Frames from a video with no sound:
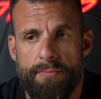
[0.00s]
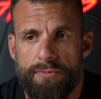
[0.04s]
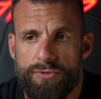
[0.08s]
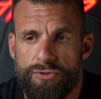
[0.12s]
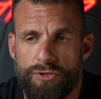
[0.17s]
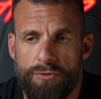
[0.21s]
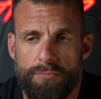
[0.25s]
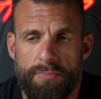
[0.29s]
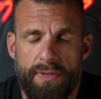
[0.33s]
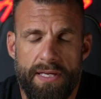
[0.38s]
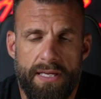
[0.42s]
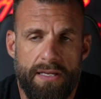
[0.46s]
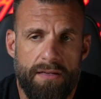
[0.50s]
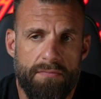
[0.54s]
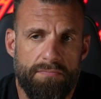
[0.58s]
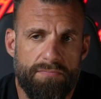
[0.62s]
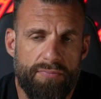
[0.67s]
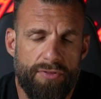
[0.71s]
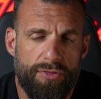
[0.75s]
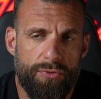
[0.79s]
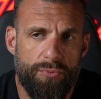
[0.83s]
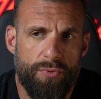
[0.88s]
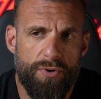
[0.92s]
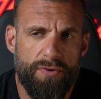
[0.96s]
It took me
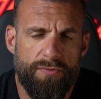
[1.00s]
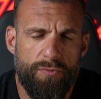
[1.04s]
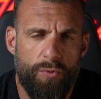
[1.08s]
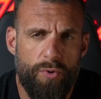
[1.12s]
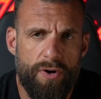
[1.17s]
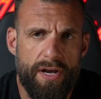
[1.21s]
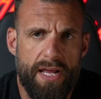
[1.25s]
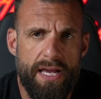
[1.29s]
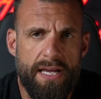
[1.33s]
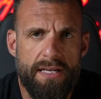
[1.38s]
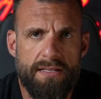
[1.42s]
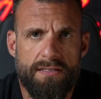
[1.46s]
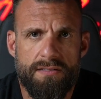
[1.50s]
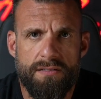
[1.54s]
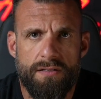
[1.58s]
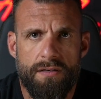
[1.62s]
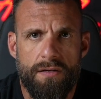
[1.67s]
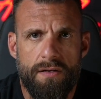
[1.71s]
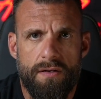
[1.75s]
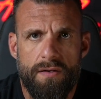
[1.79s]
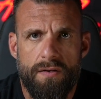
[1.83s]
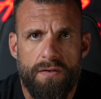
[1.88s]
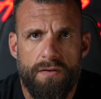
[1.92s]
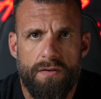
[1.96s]
three or four days,
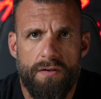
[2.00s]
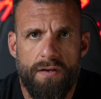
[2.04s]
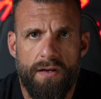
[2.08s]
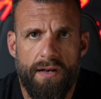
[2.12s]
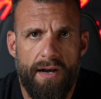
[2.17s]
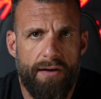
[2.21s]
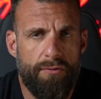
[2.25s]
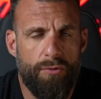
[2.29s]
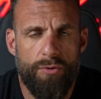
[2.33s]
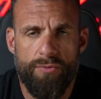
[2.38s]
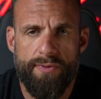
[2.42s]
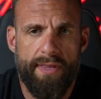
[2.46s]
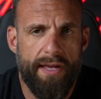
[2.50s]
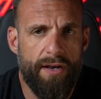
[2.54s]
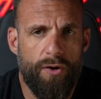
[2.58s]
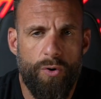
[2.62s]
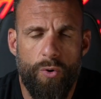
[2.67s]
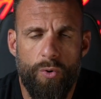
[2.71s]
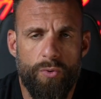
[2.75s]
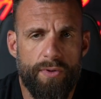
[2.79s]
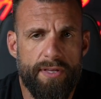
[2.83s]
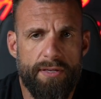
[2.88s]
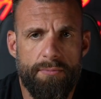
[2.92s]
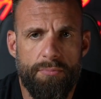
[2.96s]
and I wrote that
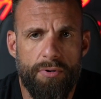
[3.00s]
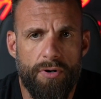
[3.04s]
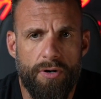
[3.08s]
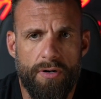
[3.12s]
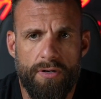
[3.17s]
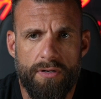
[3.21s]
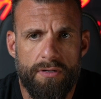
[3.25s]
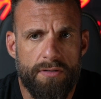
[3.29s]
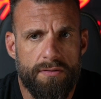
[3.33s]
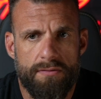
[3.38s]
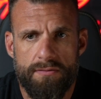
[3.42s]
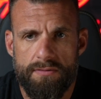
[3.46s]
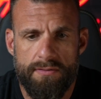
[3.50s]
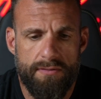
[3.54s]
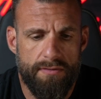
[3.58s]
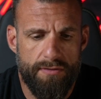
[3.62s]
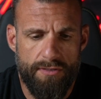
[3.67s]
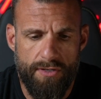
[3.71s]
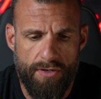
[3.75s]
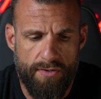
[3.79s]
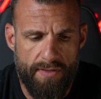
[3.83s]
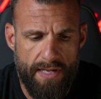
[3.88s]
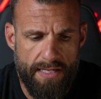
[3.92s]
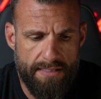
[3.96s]
whole ebook
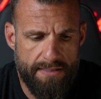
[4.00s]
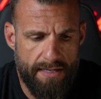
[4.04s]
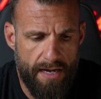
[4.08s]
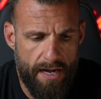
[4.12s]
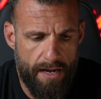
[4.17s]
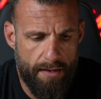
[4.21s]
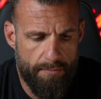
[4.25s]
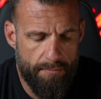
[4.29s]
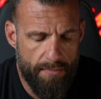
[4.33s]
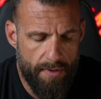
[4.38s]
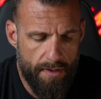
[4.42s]
during that time.